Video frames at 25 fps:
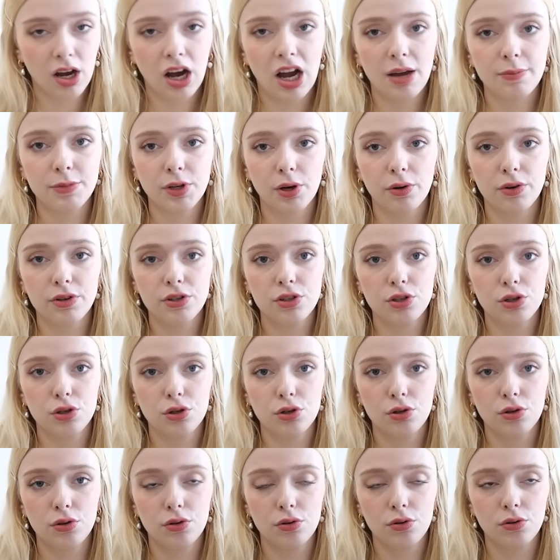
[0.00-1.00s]
I'm going
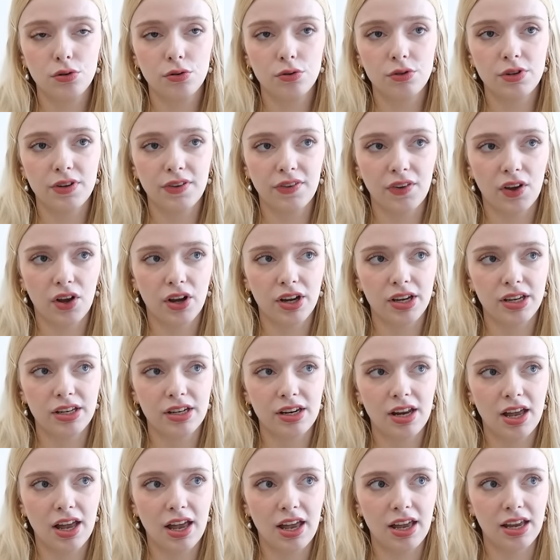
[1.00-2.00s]
to
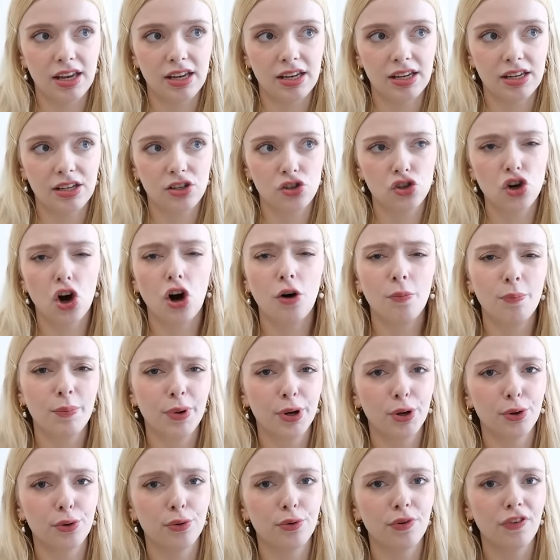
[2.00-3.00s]
design a
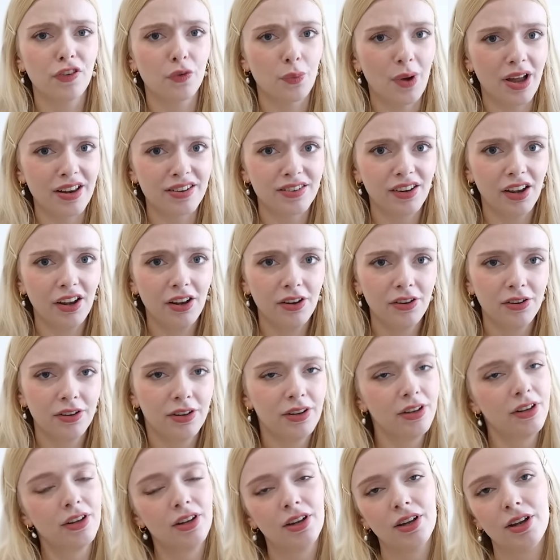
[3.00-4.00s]
Tombow sweater.
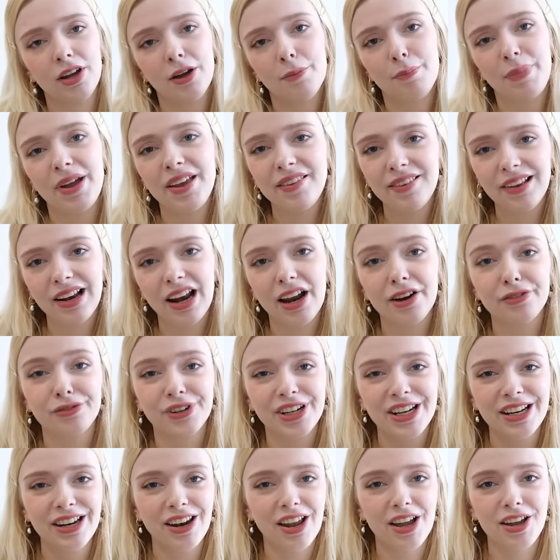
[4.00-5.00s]
Basically, I
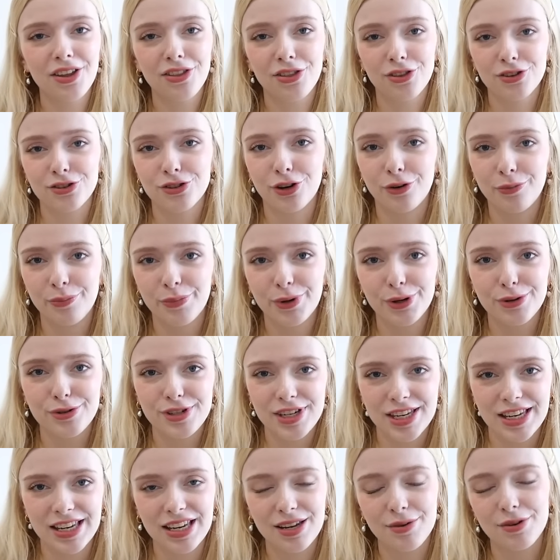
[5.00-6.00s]
really like the Tombow
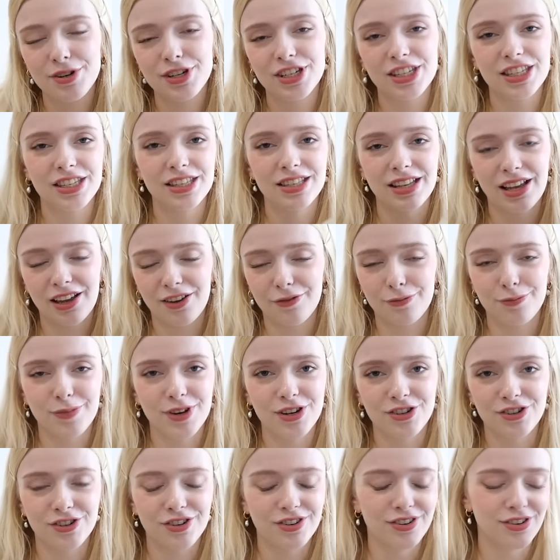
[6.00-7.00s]
tee, which I've
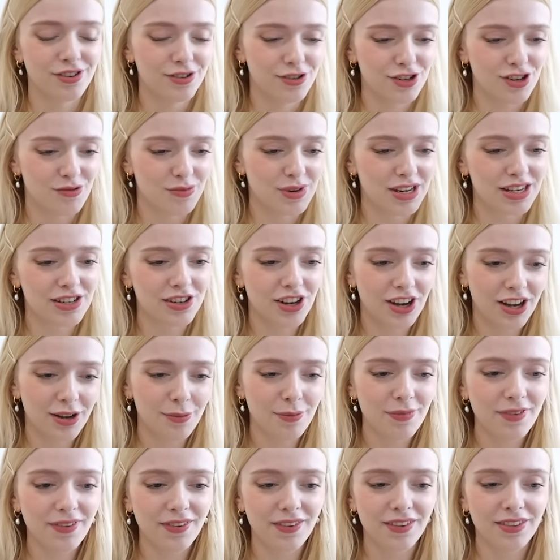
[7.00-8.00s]
mentioned too many
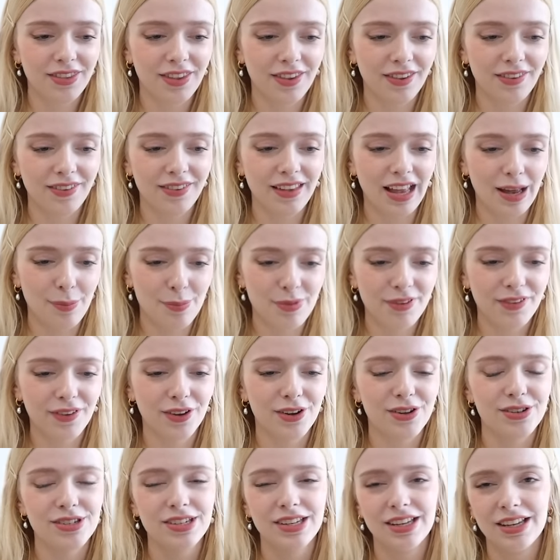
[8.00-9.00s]
times this
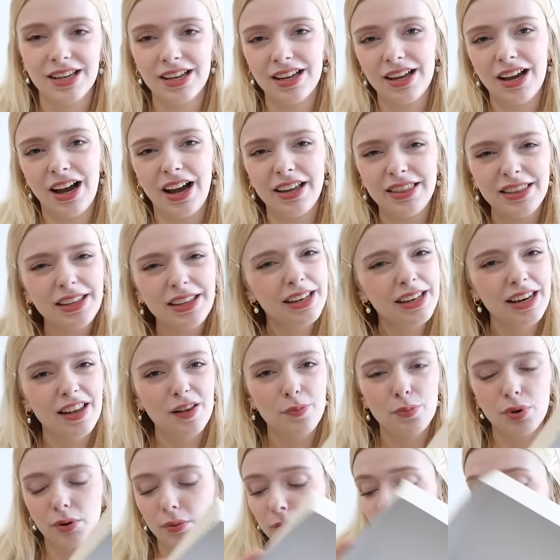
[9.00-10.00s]
episode. I it is
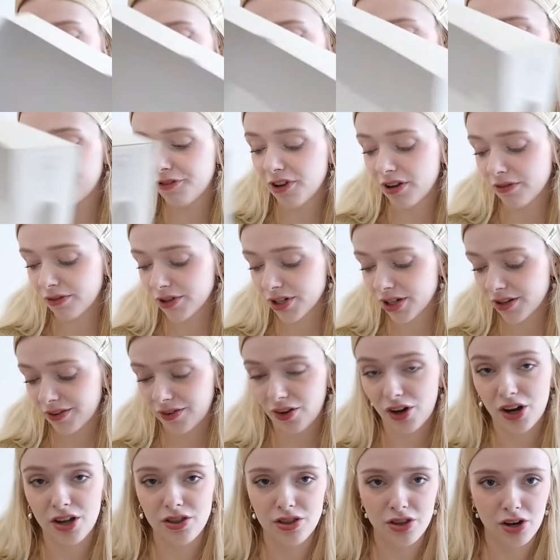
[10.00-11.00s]
probably my favorite
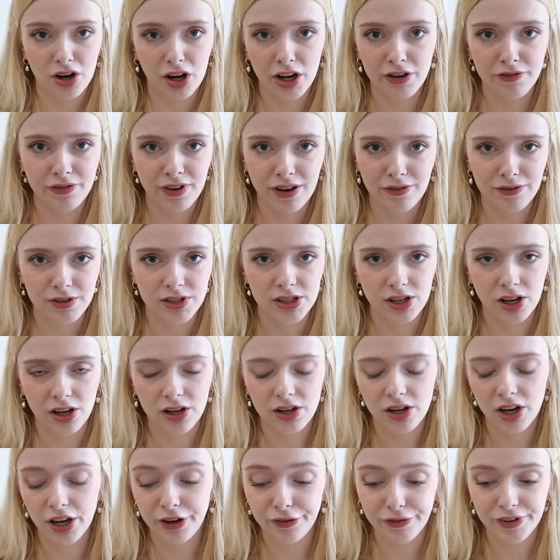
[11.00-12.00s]
design that I've ever
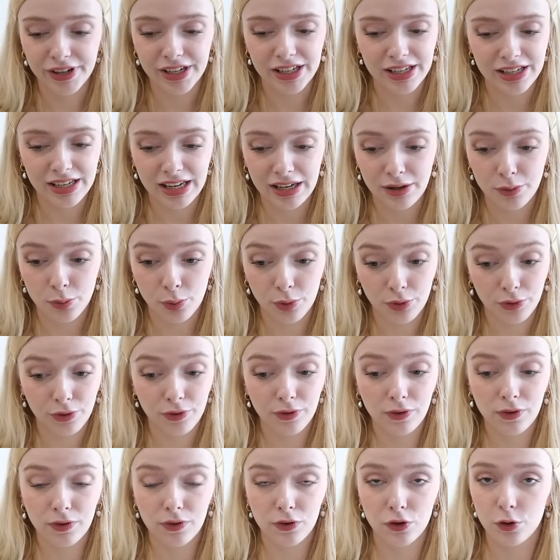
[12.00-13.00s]
done. I really was
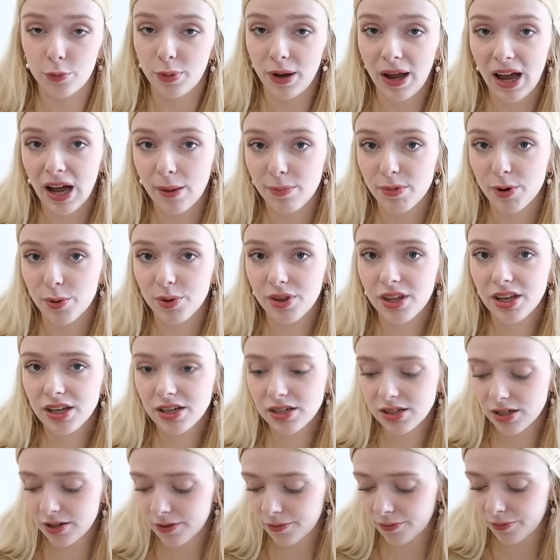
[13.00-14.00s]
super happy with
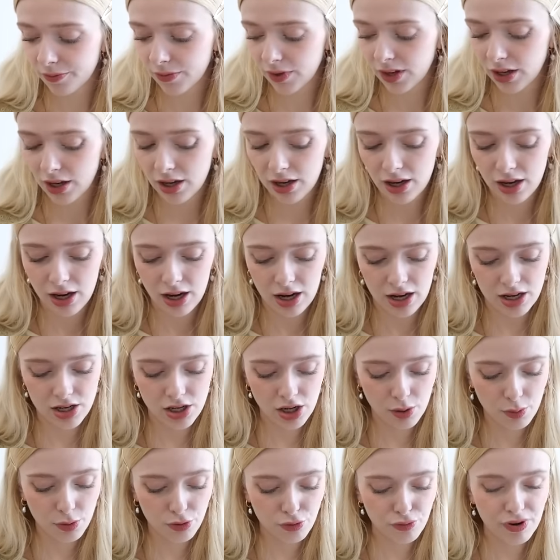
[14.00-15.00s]
it. And
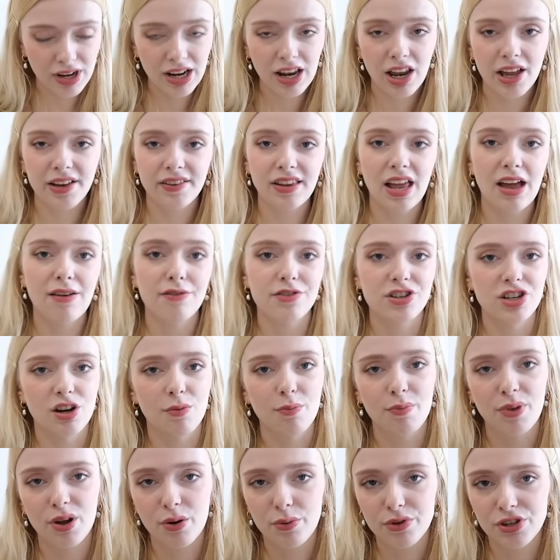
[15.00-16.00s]
I would really like to have a
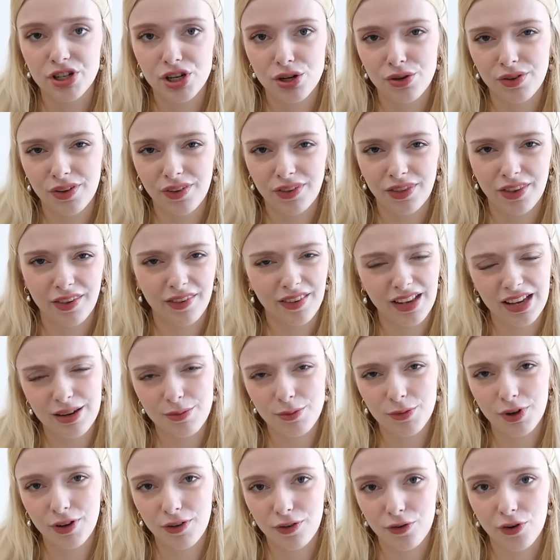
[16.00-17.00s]
jumper which uses the
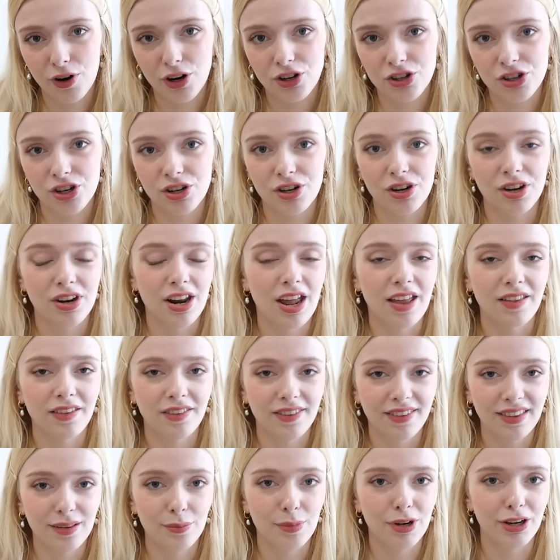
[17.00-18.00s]
same construction and has
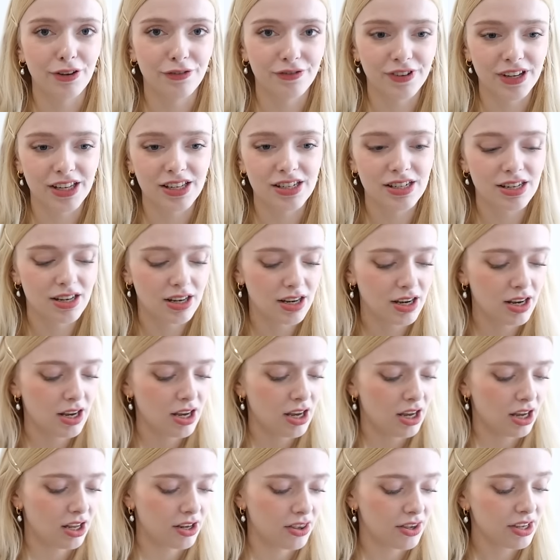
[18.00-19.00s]
a similar fit.
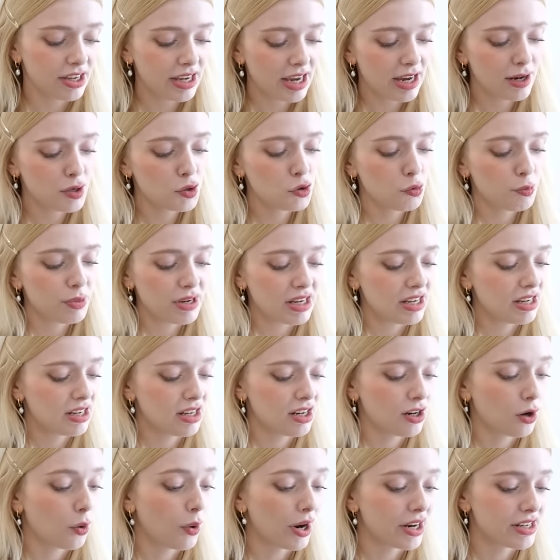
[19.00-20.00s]
And the gauge will
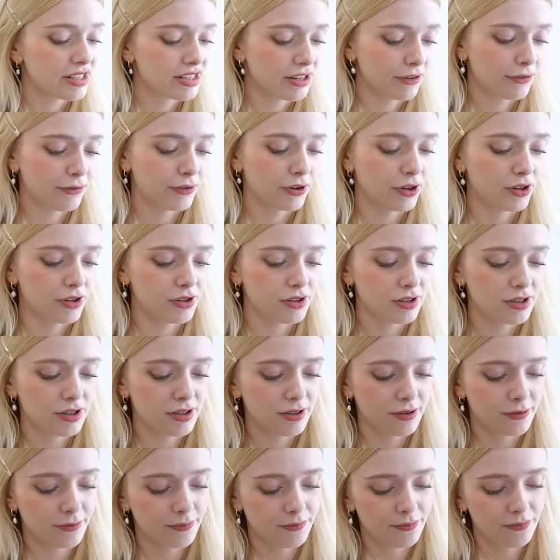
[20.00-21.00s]
be quite
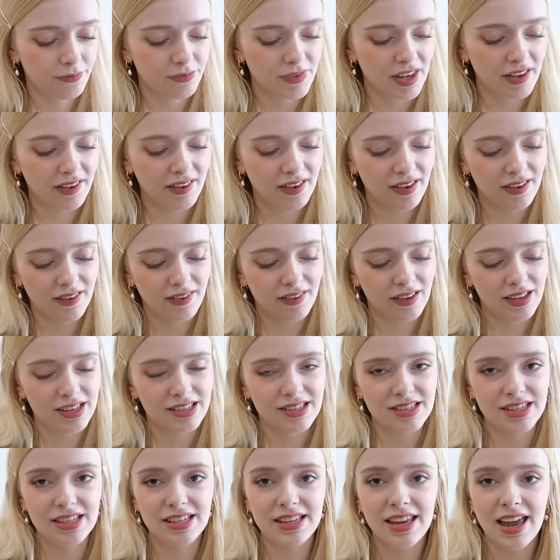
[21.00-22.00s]
different. This is a
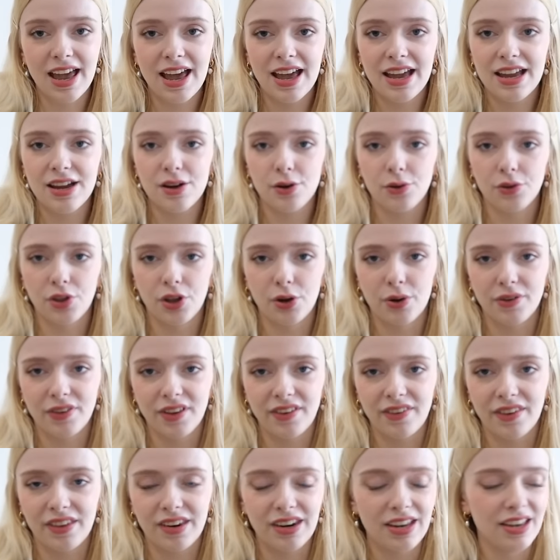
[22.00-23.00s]
DK, although as
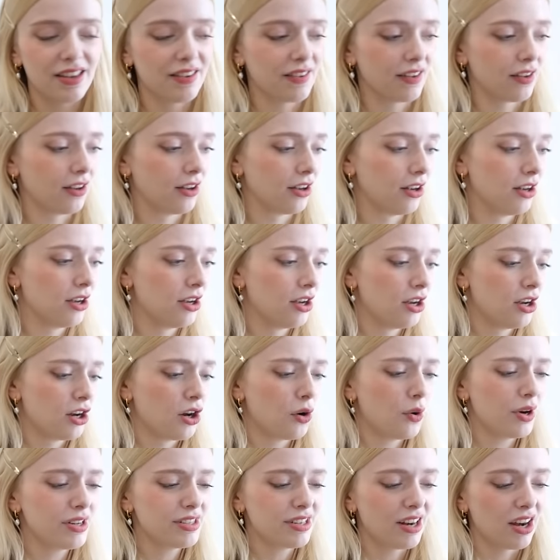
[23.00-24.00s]
I said, it is a
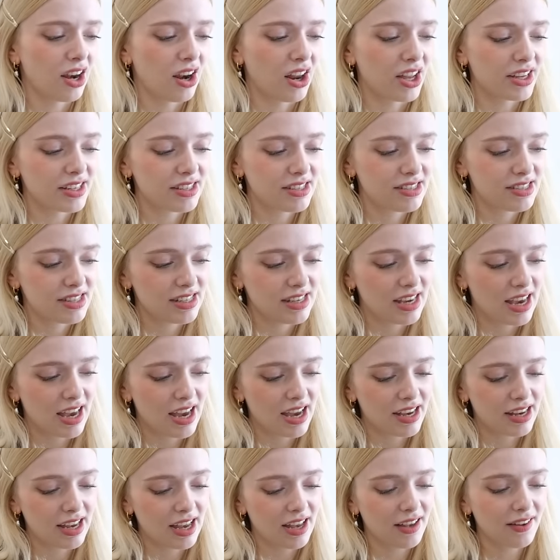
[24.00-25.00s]
quite a light DK,
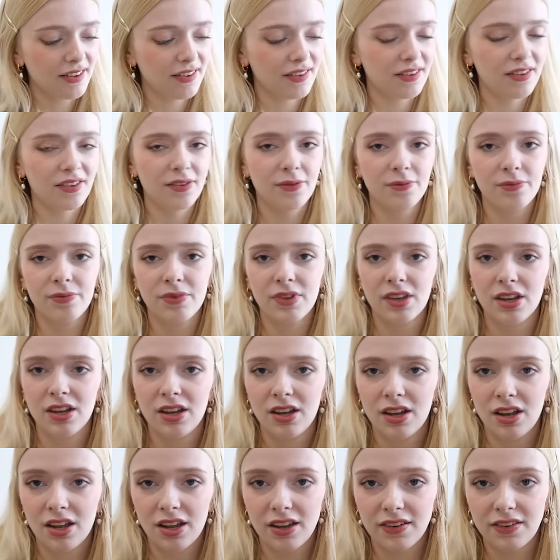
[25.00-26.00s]
I guess.
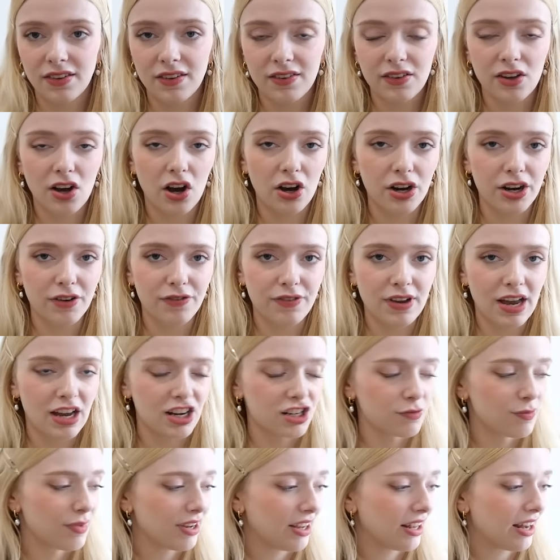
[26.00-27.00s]
This is Cardiff
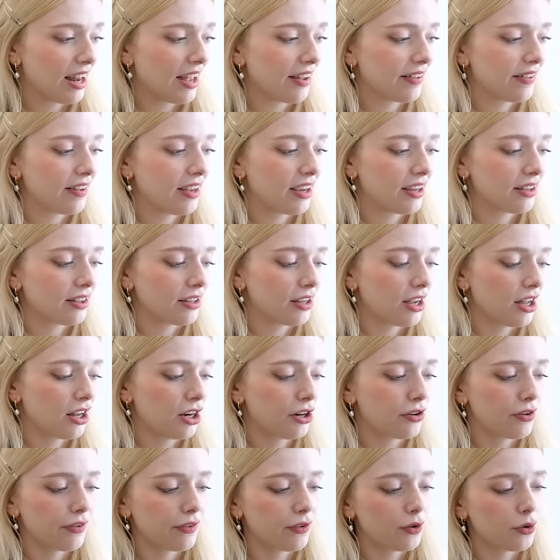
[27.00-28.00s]
Cashmere Classic. The
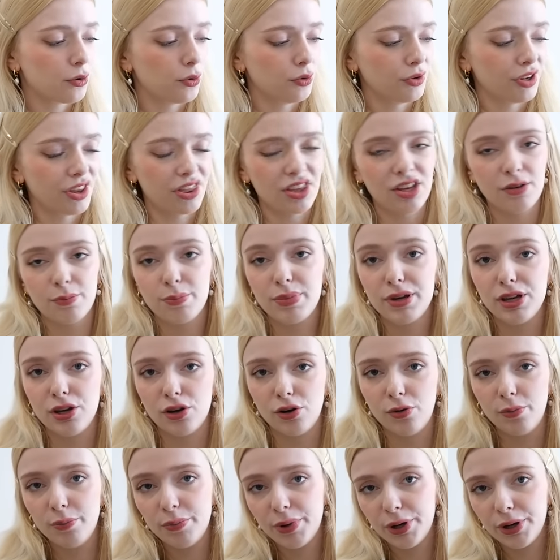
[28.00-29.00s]
color is called, I think,
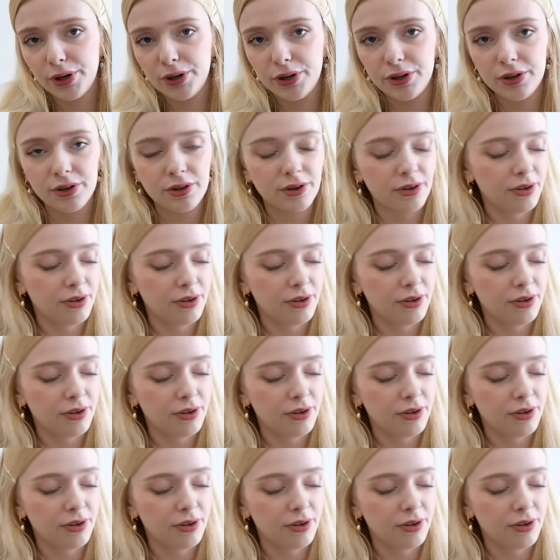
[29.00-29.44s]
Piombo.